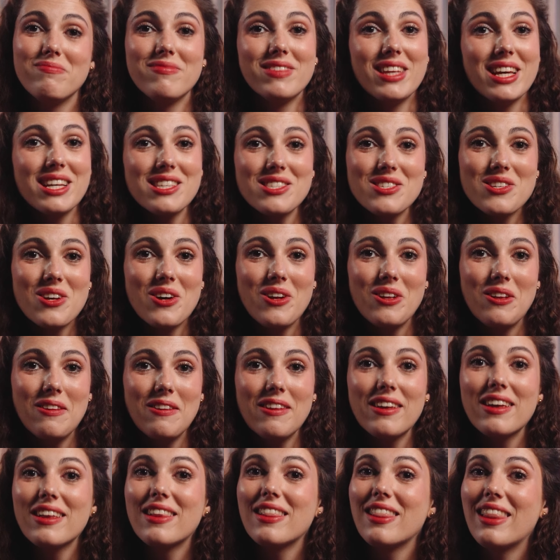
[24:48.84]
That's
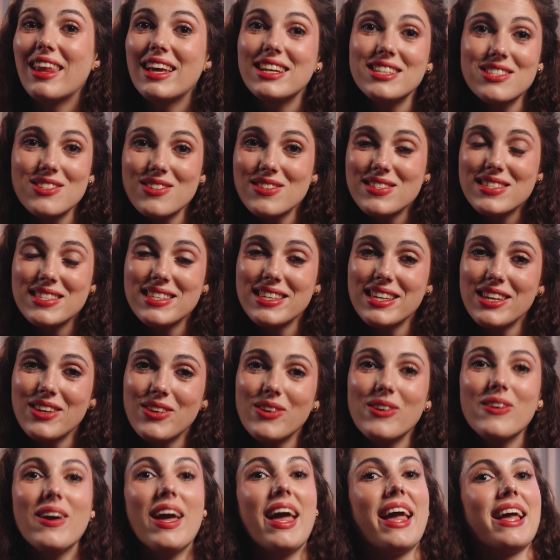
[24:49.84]
all. Glad to see
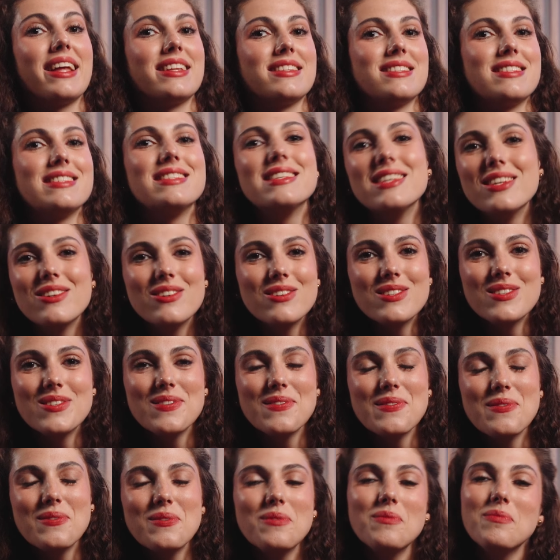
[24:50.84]
you and see you
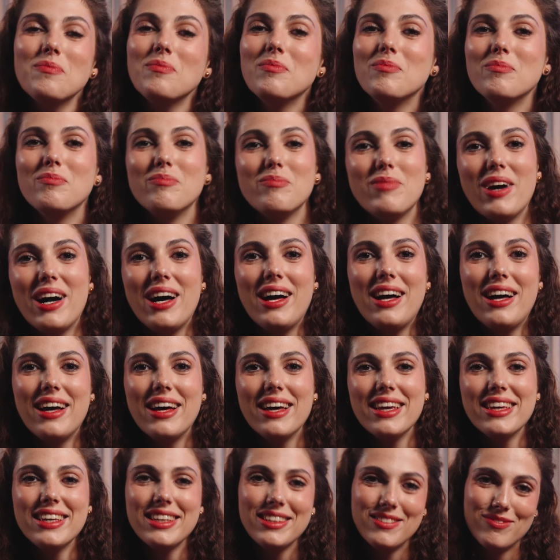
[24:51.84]
soon.
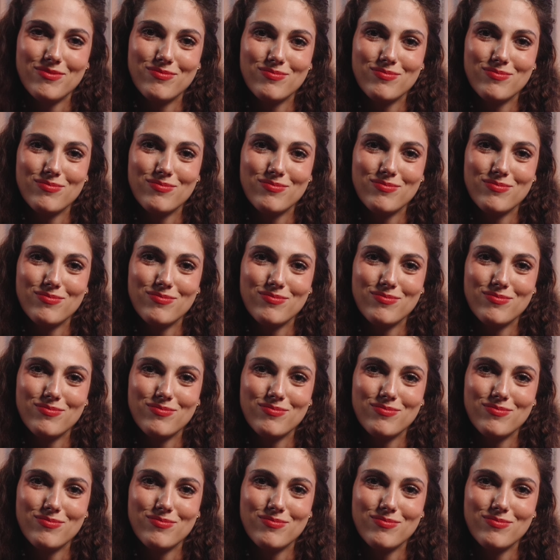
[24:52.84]
Bye!